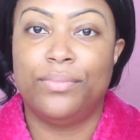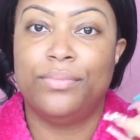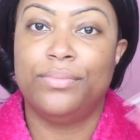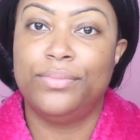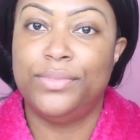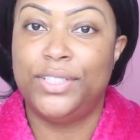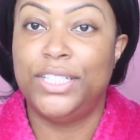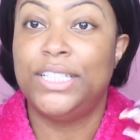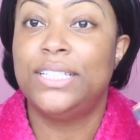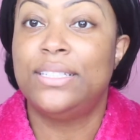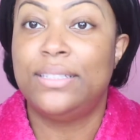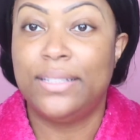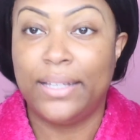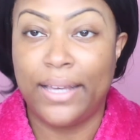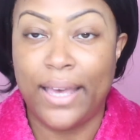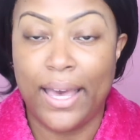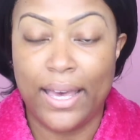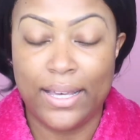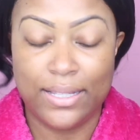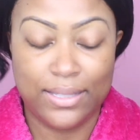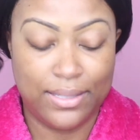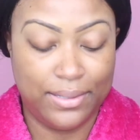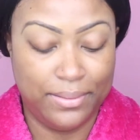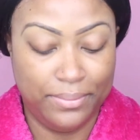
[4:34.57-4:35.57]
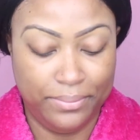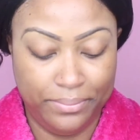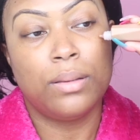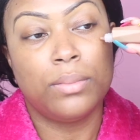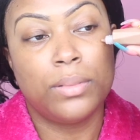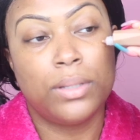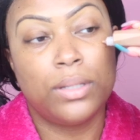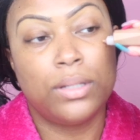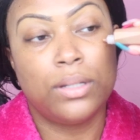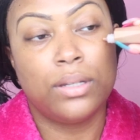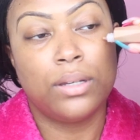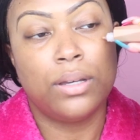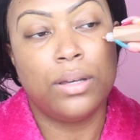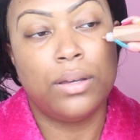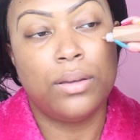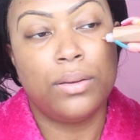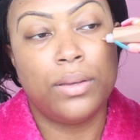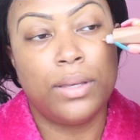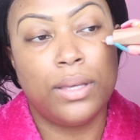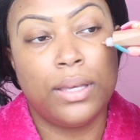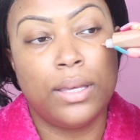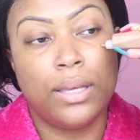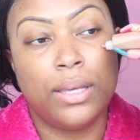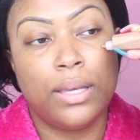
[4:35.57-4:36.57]
just in case. I'm going to
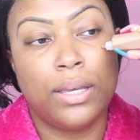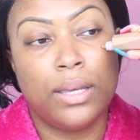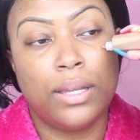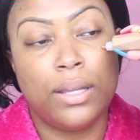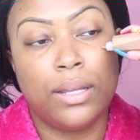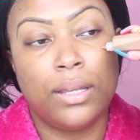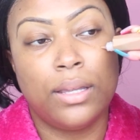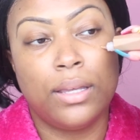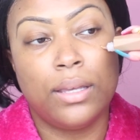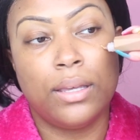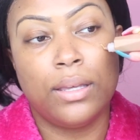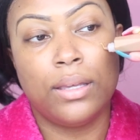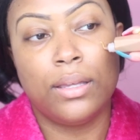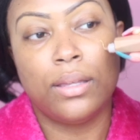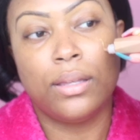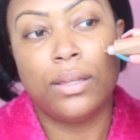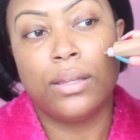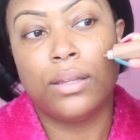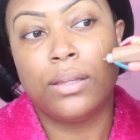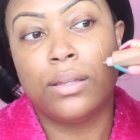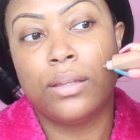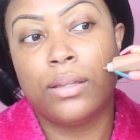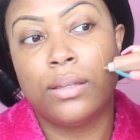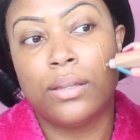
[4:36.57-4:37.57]
go ahead and